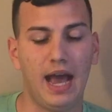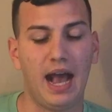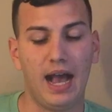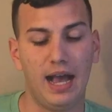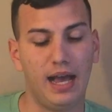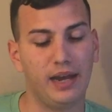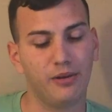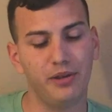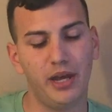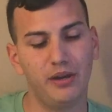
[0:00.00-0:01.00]
I
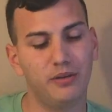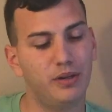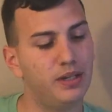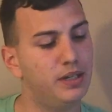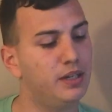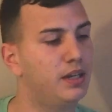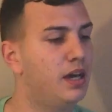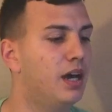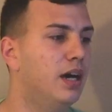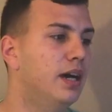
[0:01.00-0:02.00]
don't know
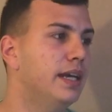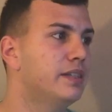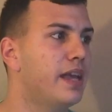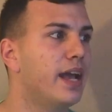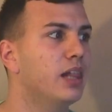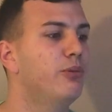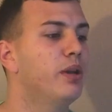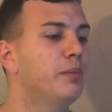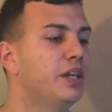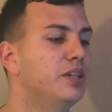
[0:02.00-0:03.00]
exactly
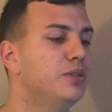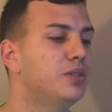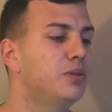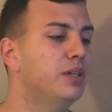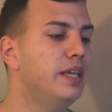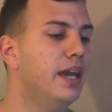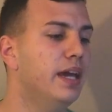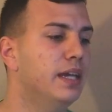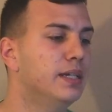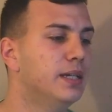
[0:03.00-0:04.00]
what I'm going to do to it
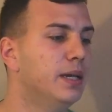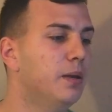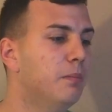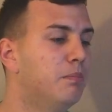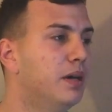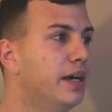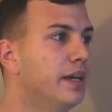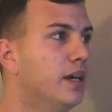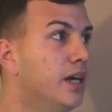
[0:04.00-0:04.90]
yet, but